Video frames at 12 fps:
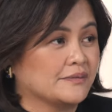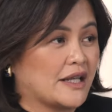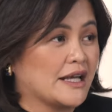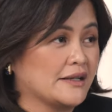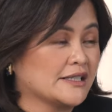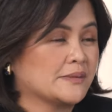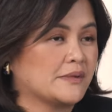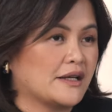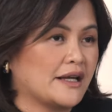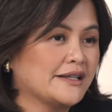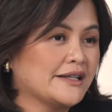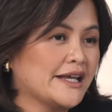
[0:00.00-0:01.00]
I
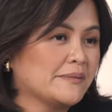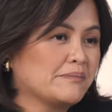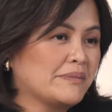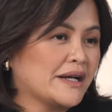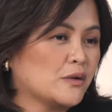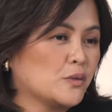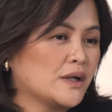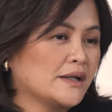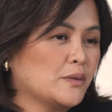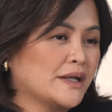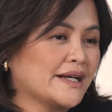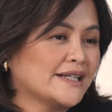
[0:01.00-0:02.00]
and then
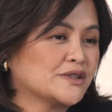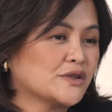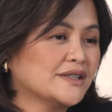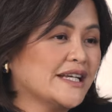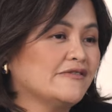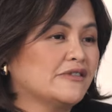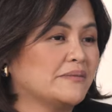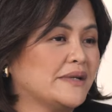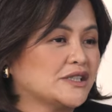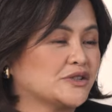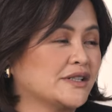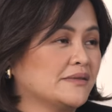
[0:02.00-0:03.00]
when I saw the
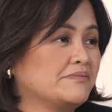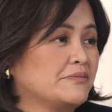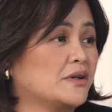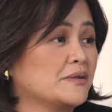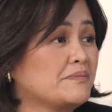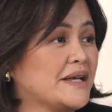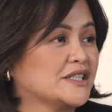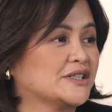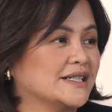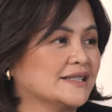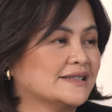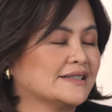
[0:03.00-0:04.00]
inflammation on
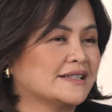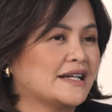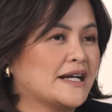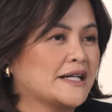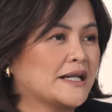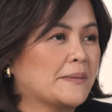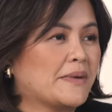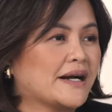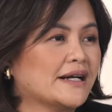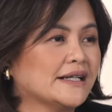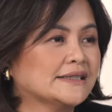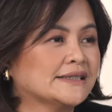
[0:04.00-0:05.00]
patients, na
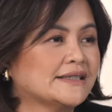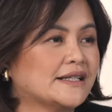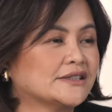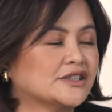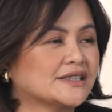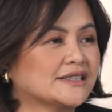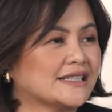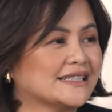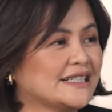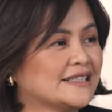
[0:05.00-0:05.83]
parang it's not just kasi